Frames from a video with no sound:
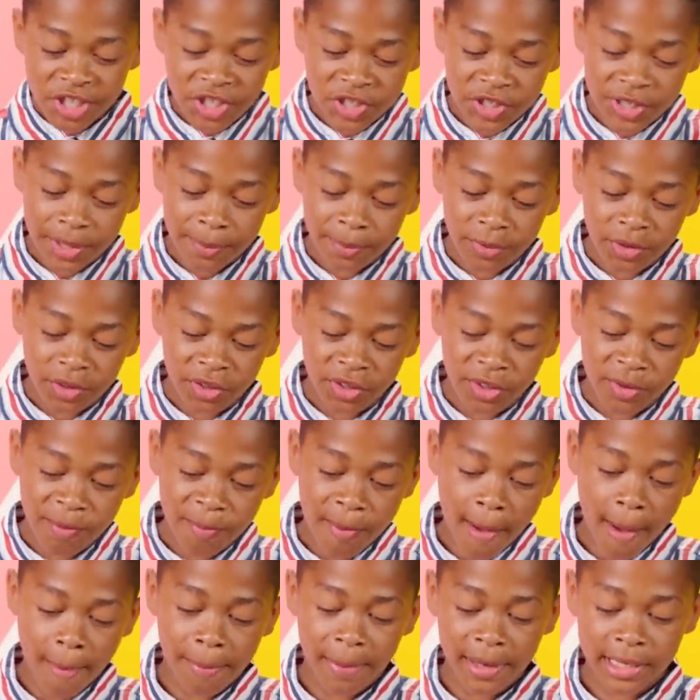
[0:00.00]
similar to
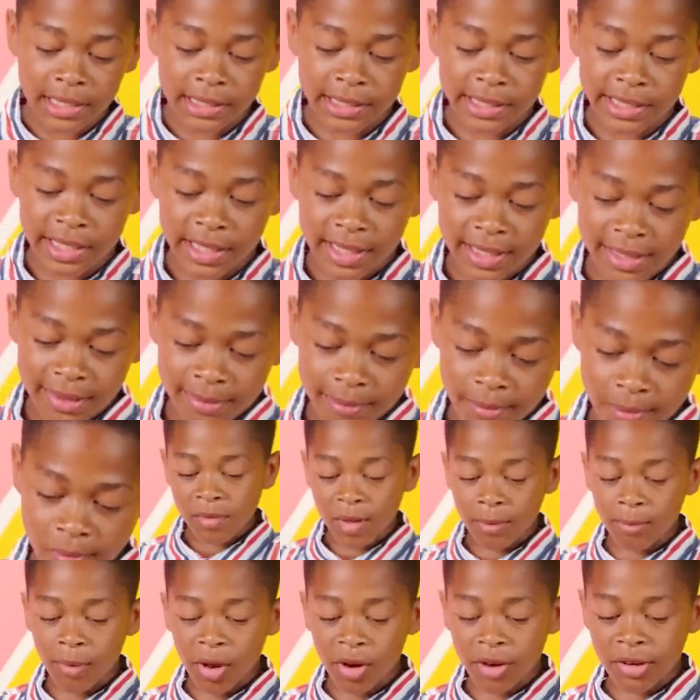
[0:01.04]
Popeye's chicken.
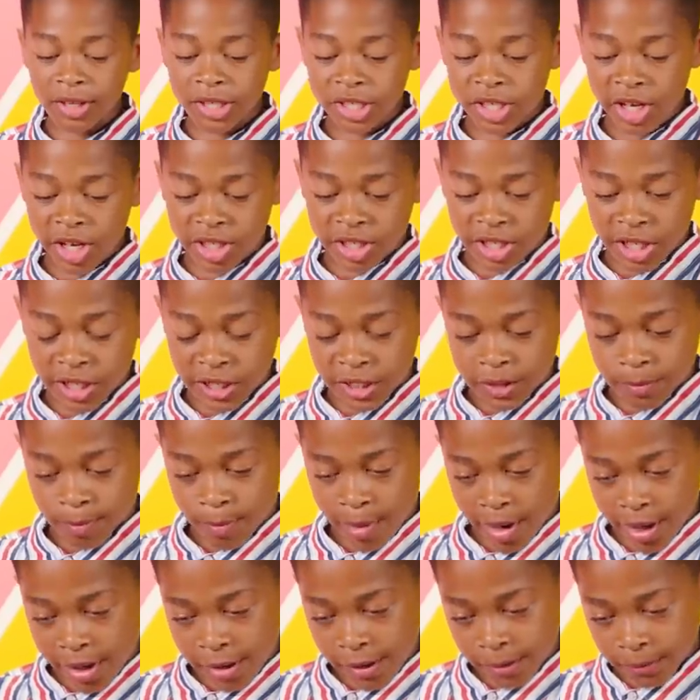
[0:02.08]
I'm not gonna say it tastes
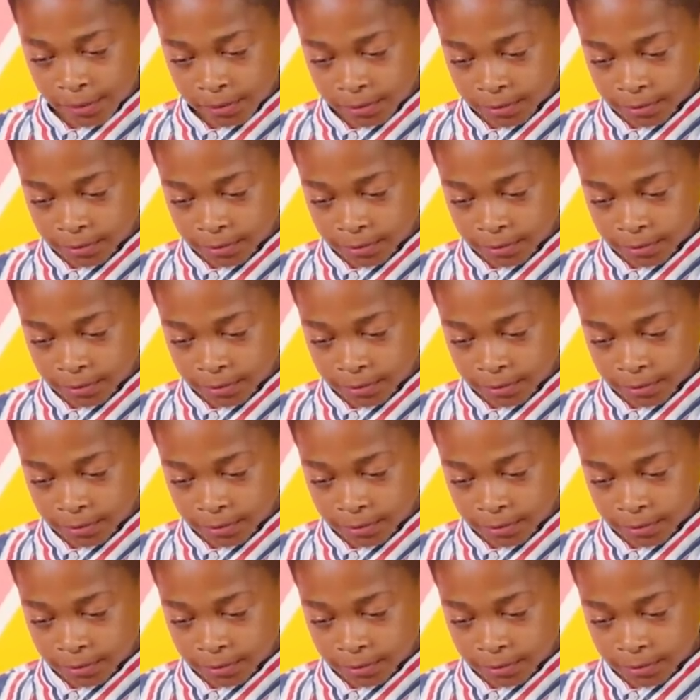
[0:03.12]
better,